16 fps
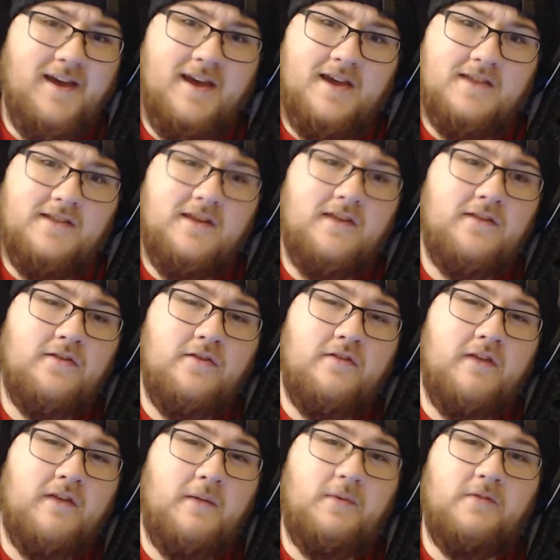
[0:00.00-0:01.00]
these are the
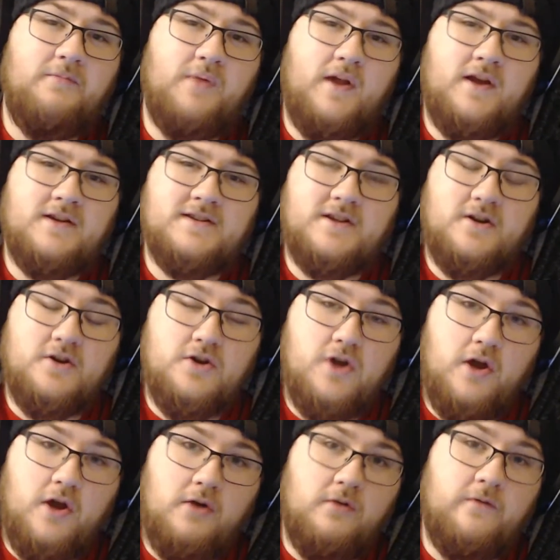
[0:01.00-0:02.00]
types of players that are
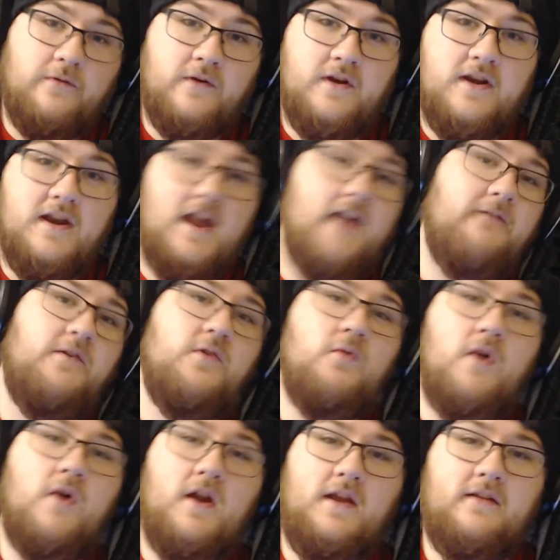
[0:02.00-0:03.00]
known for never
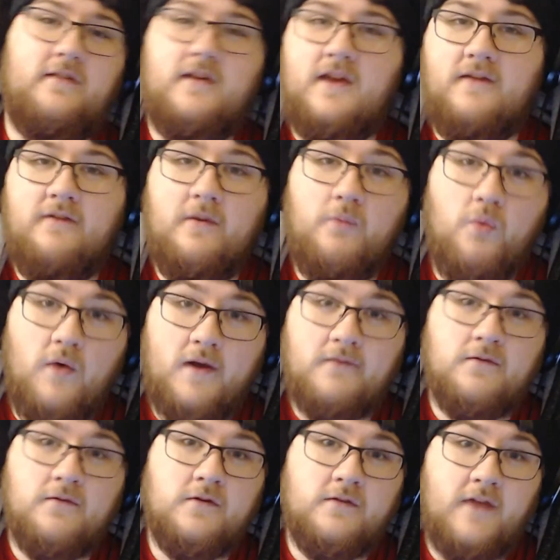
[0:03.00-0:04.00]
wanting to give up
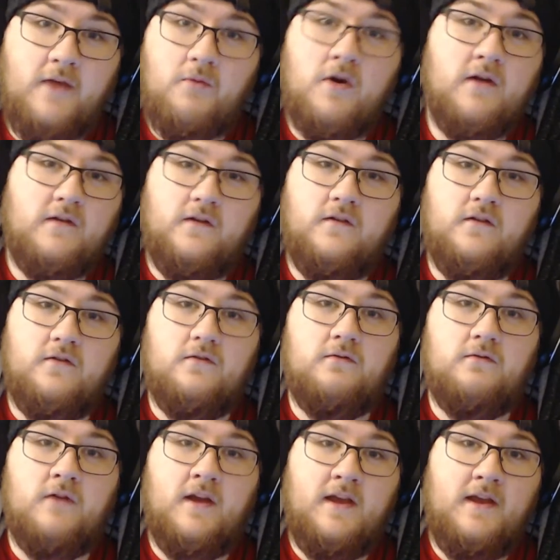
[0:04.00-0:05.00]
whatever they want to do,
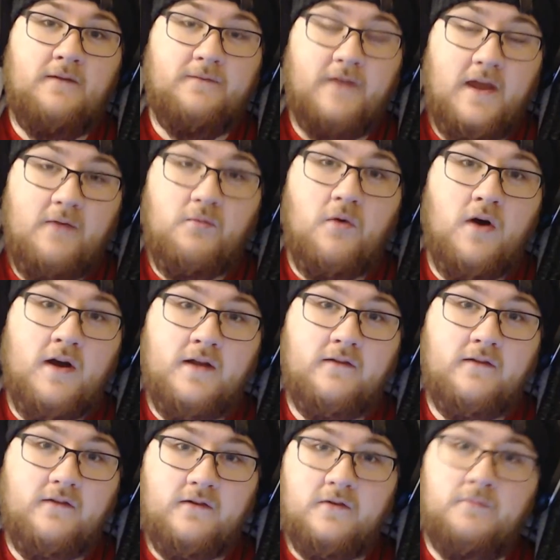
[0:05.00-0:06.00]
right? If they
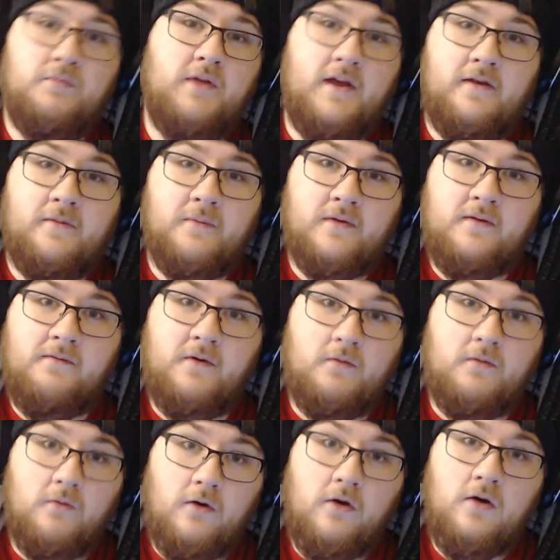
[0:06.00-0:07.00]
want to play a specific
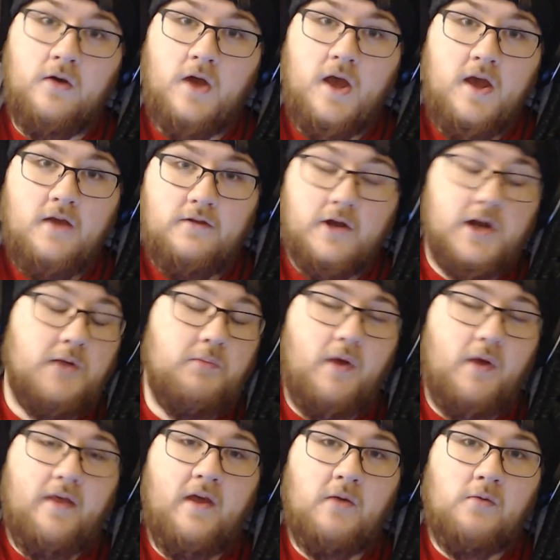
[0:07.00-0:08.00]
role, they're going to
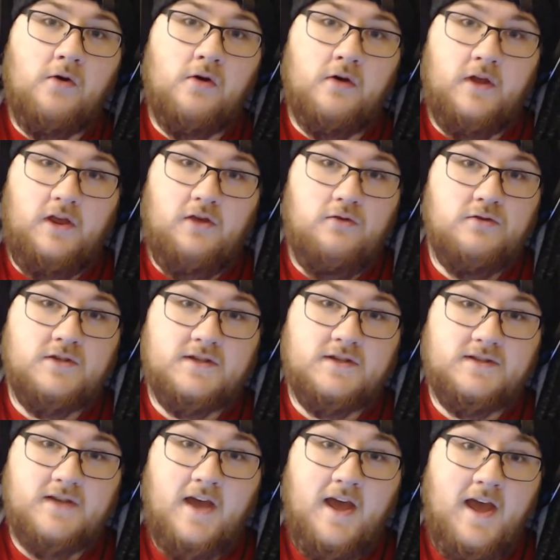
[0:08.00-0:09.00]
play that role. And you
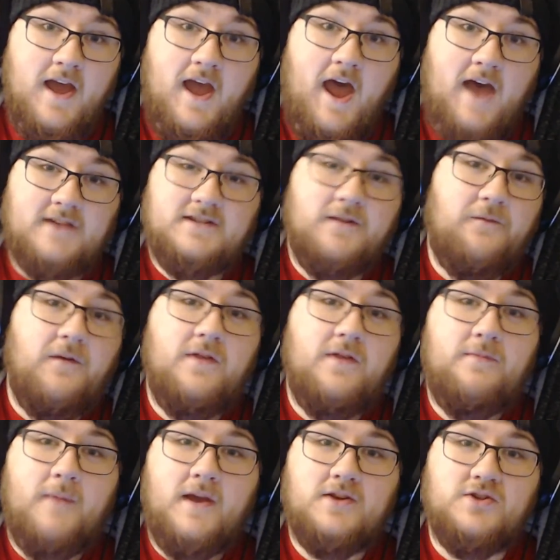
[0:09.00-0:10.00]
just, as the 5th
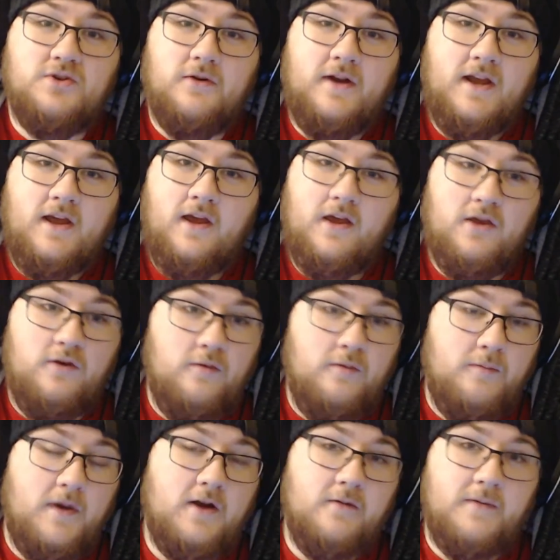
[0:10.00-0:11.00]
man joining, you
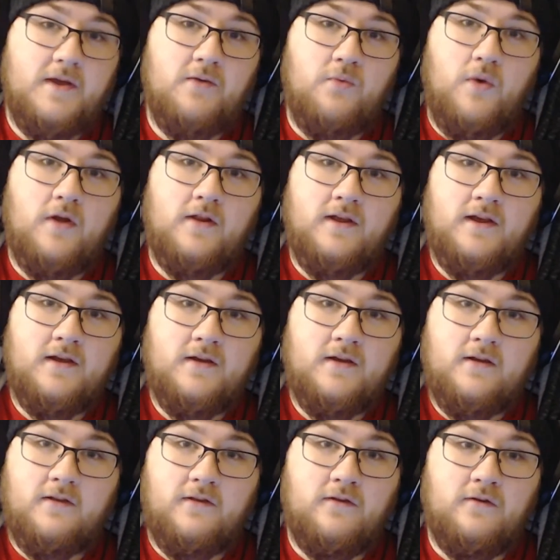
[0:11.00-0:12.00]
better be
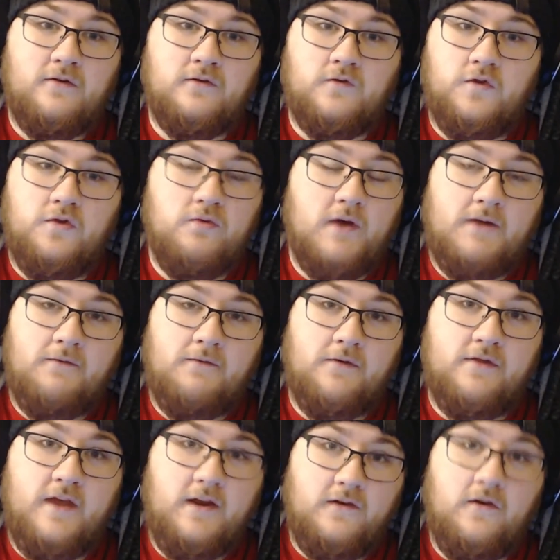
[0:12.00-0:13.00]
willing to do whatever
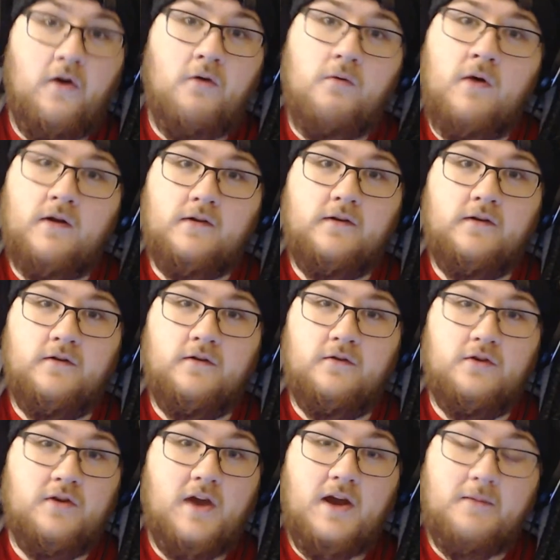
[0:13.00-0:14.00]
they don't want to do.
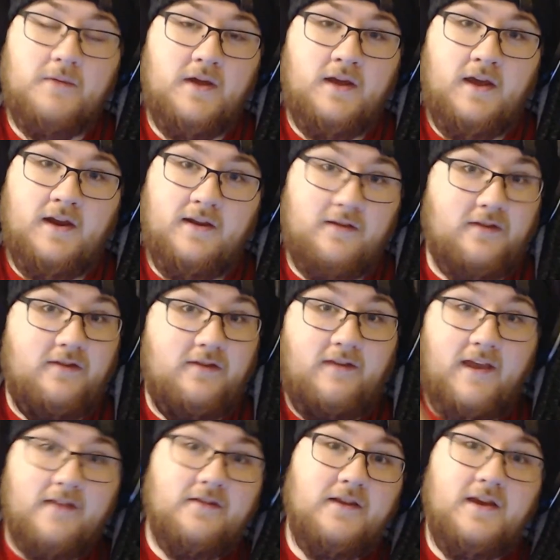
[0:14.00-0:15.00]
You got to be an
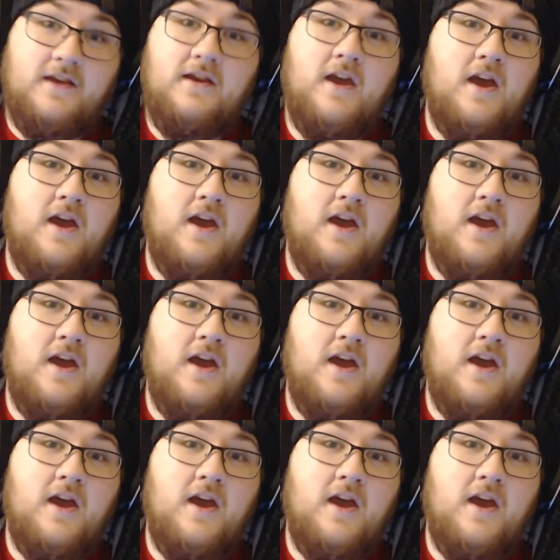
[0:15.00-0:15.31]
insanely